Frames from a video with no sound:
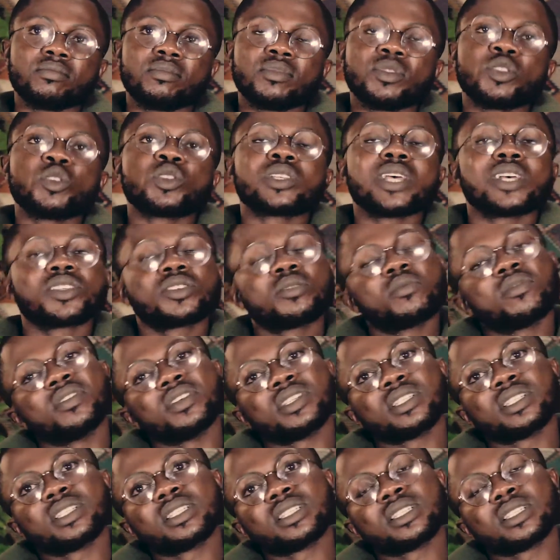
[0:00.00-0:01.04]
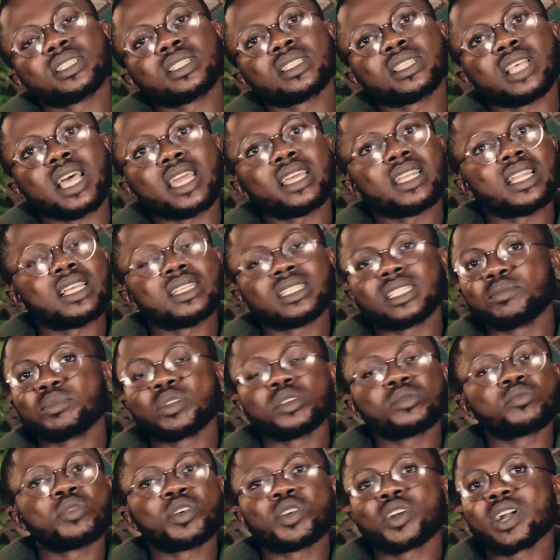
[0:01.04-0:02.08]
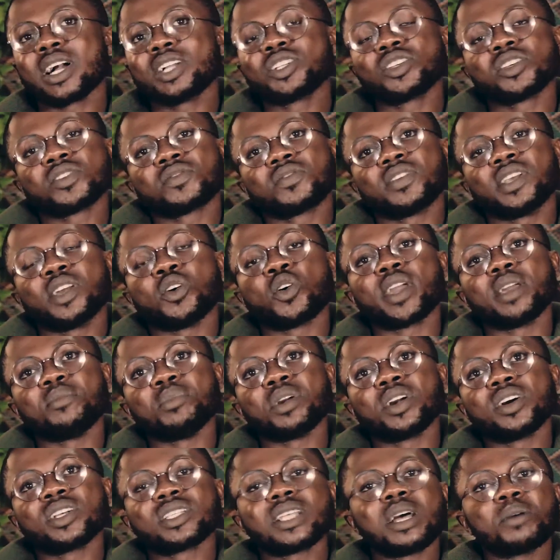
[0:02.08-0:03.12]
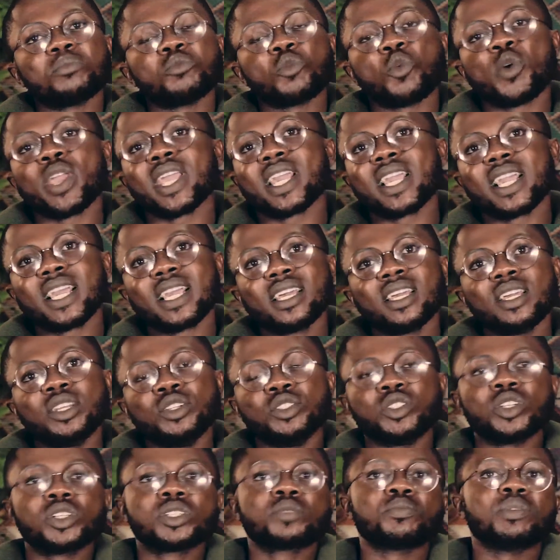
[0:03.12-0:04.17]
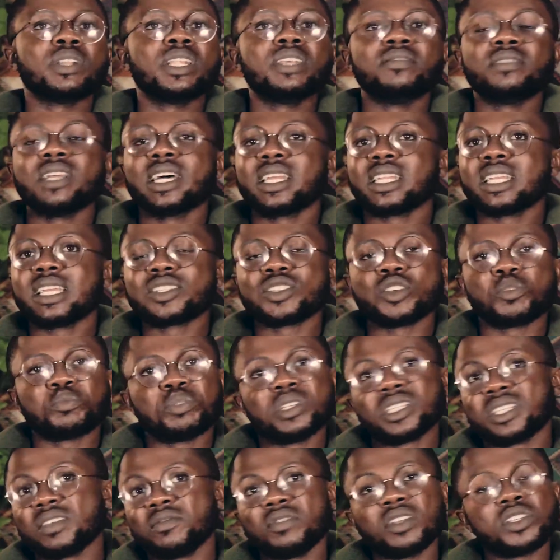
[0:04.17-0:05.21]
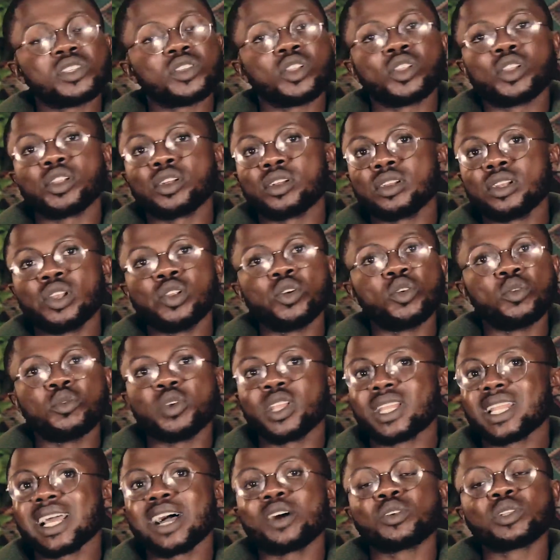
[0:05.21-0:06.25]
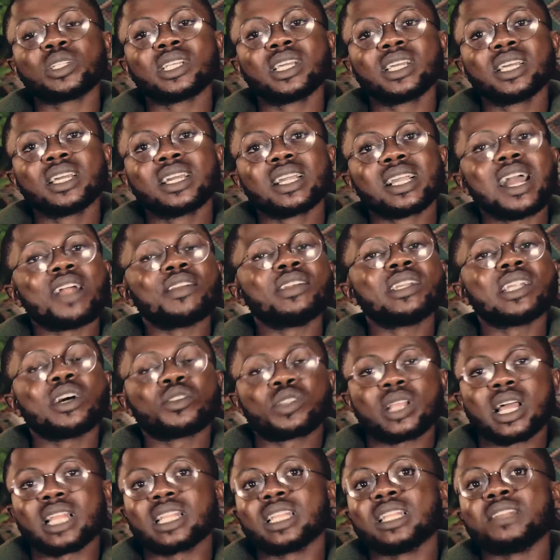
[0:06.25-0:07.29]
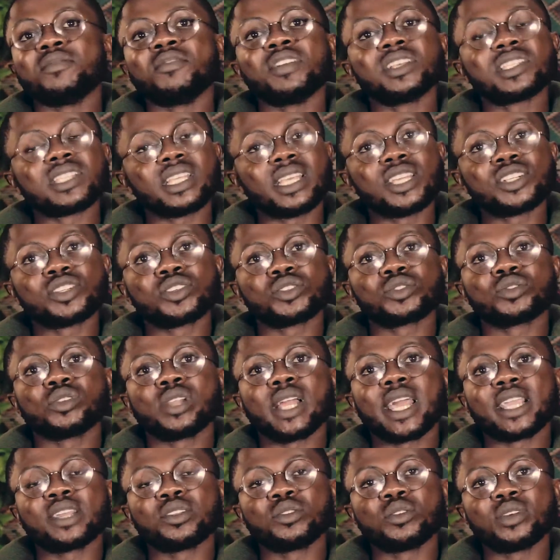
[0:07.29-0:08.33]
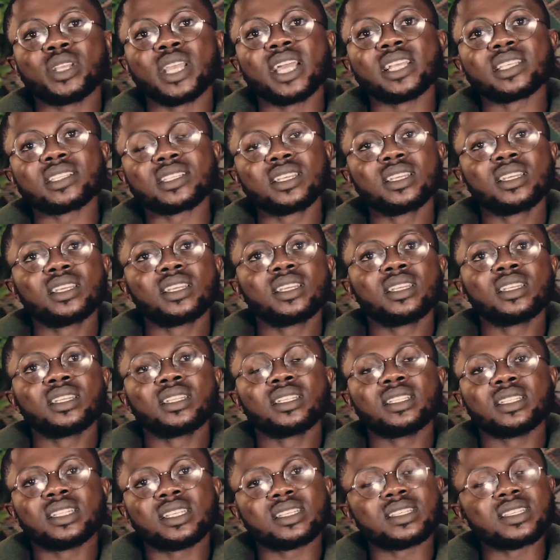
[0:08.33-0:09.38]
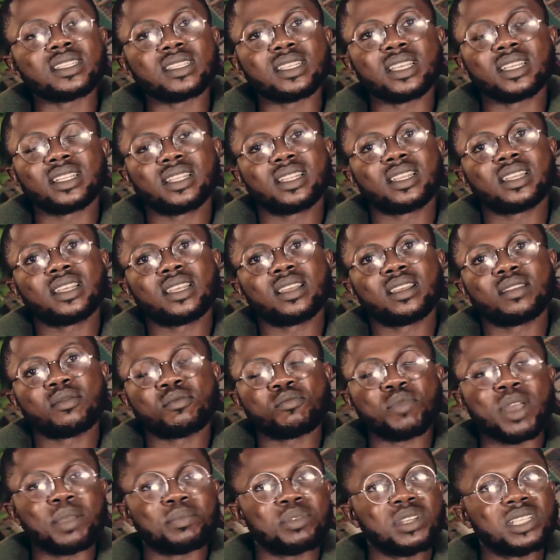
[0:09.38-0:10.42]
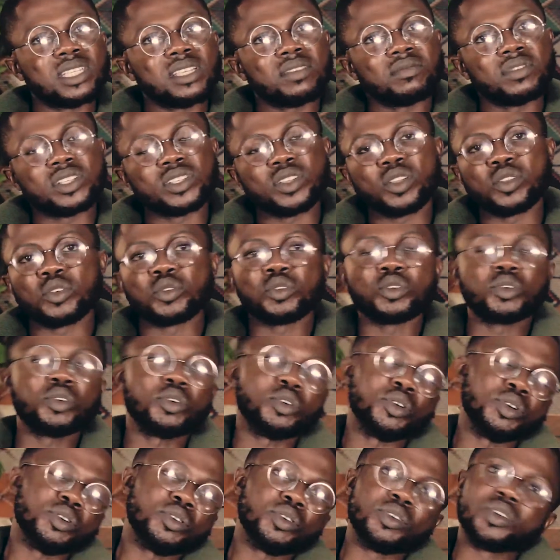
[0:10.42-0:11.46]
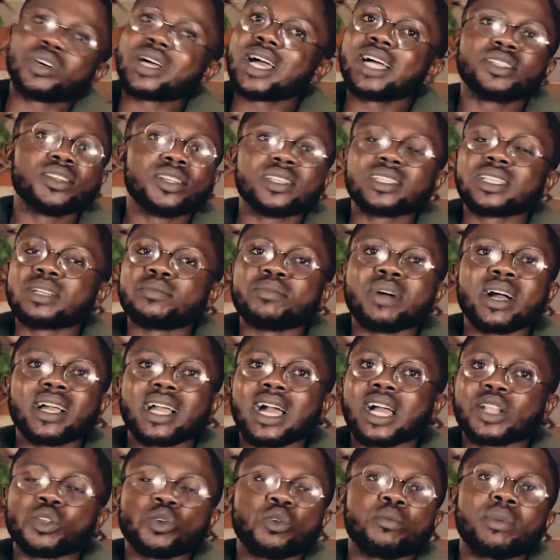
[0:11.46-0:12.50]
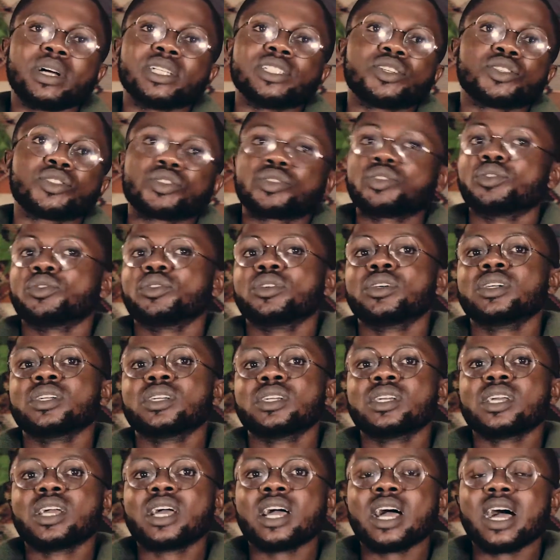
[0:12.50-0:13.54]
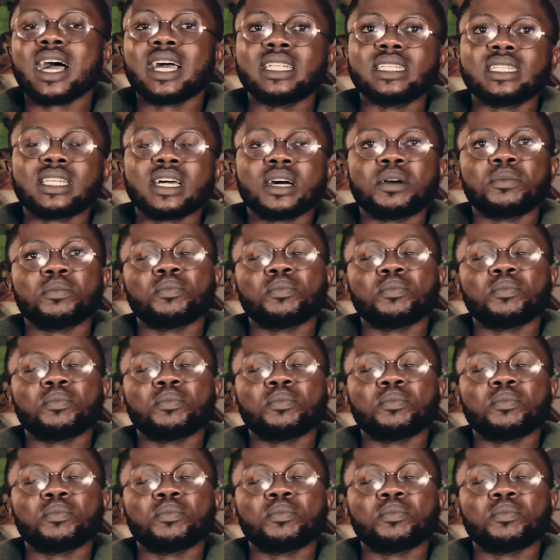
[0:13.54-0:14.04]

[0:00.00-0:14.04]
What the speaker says: Those are some of the signs and symptoms, but you can't just feel, okay, because I'm weak, you just believe that yes, your PCV is low without carrying out an investigation to yes, this is it, my PCV is low. Or no, you can't just sit back at home and just know. And